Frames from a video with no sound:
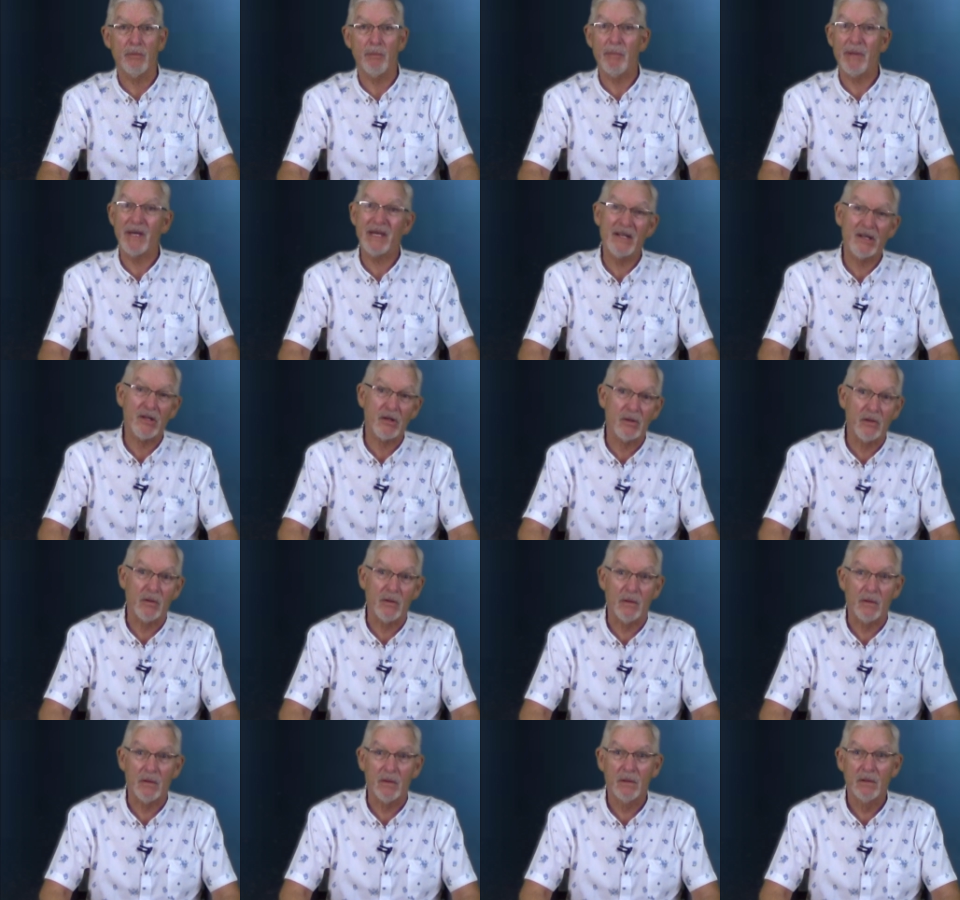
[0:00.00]

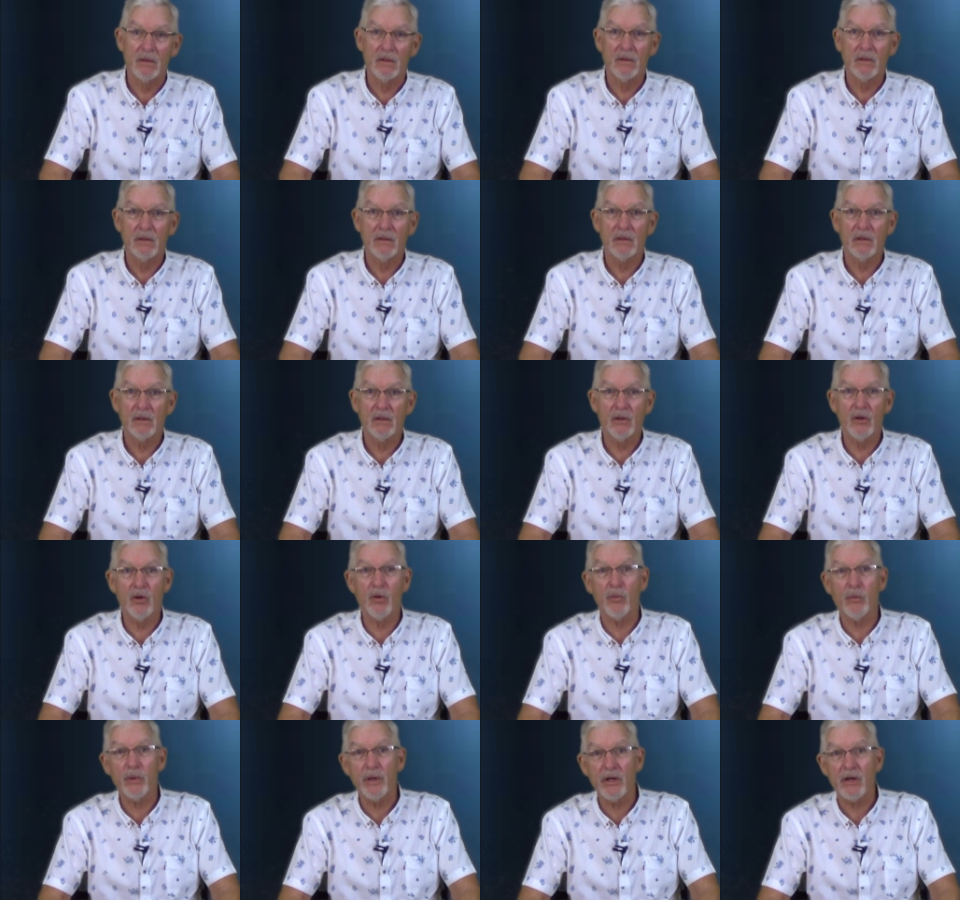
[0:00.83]
medical,
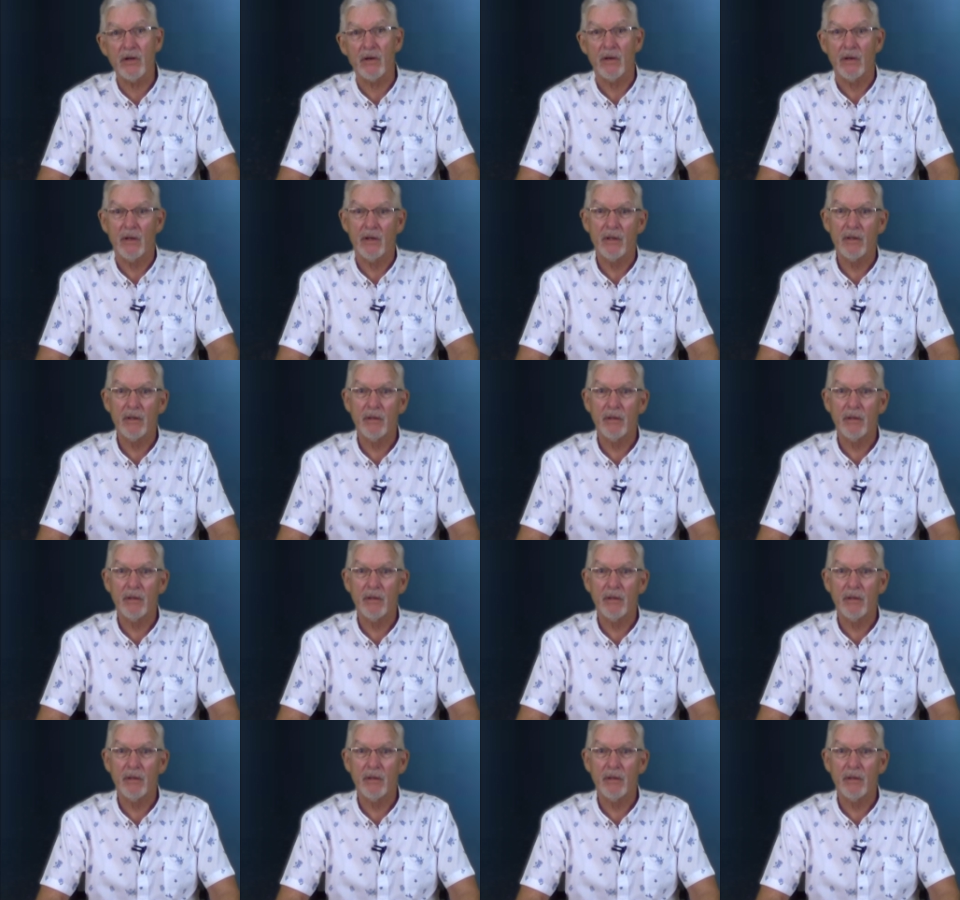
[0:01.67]
career.